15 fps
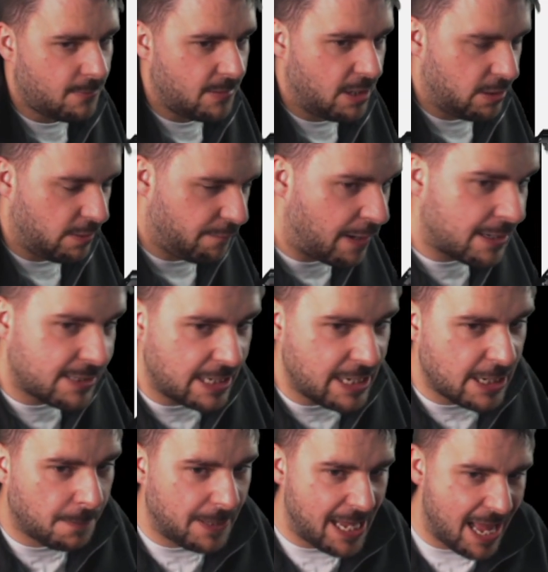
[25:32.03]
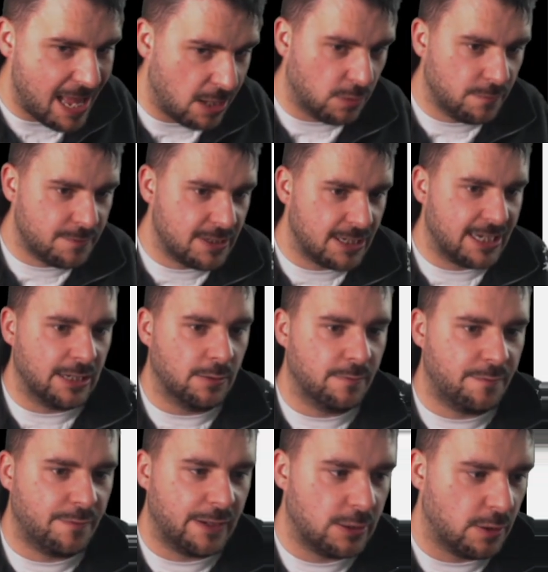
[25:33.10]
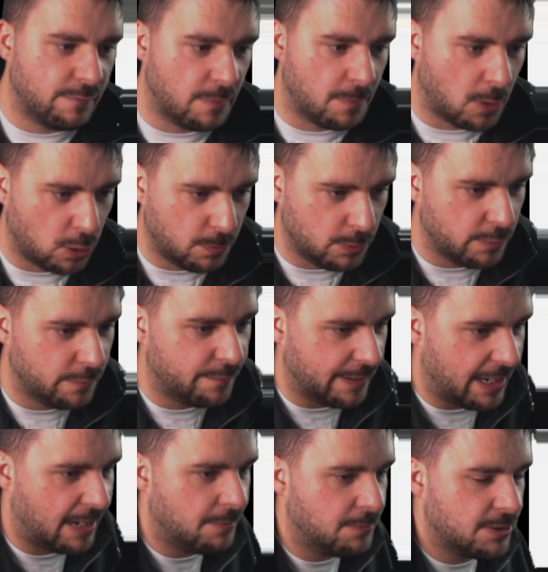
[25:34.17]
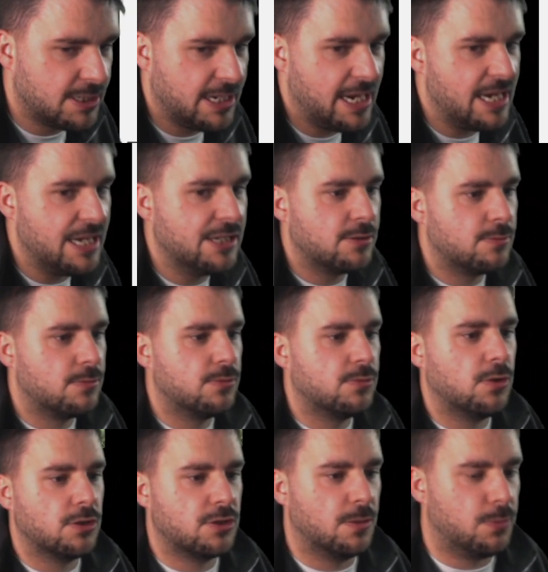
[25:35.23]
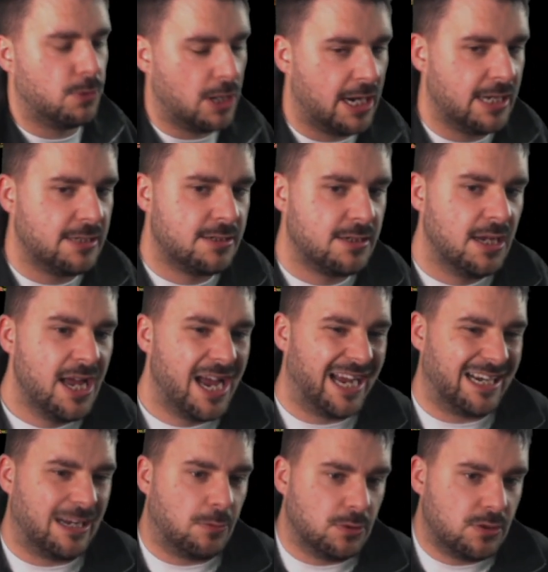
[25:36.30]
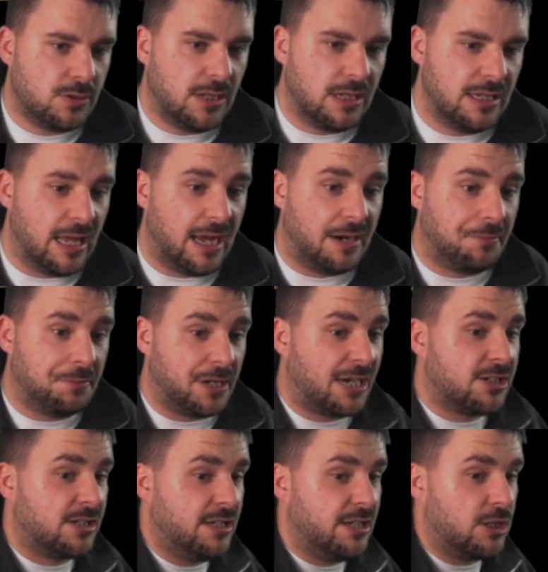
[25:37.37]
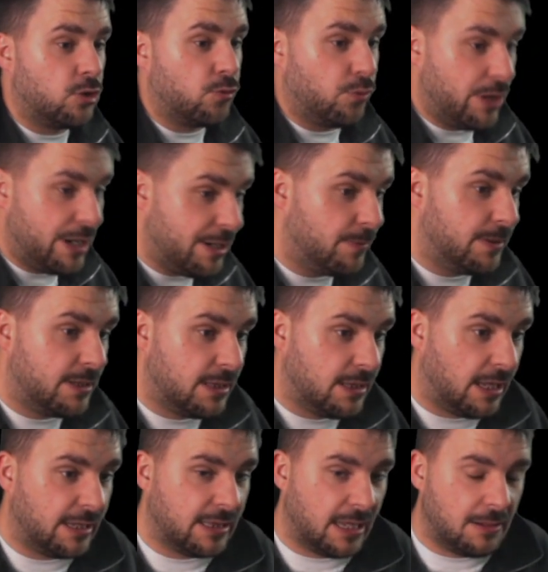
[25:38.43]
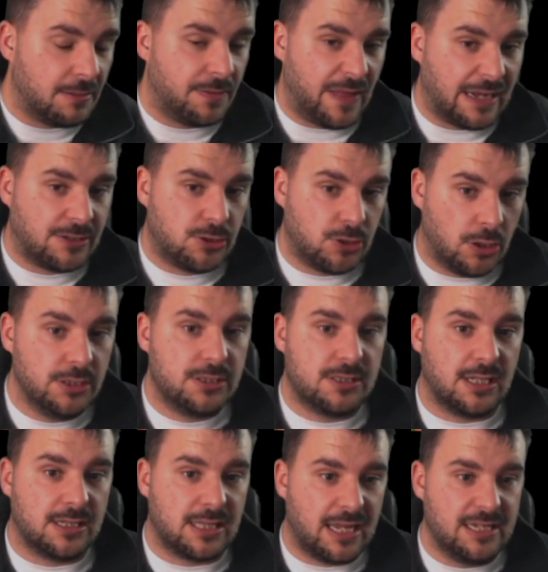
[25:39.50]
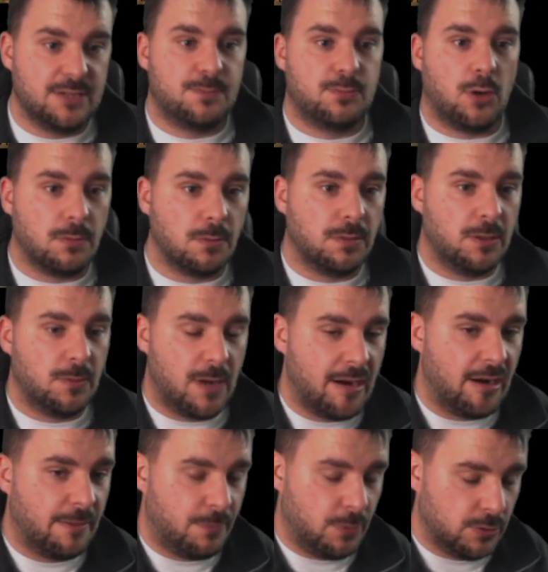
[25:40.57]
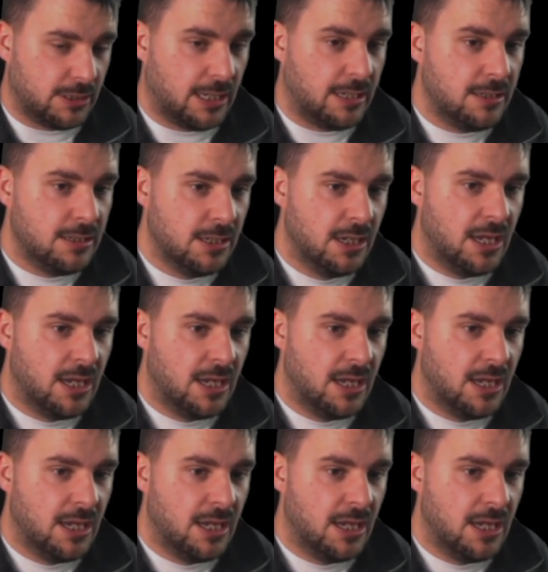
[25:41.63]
The fact that you can play Elves and Kiln Fiend over Mono Blue Fair, I would say, is a surprise. And I would actually agree with like that choice, that is probably where I'd put that.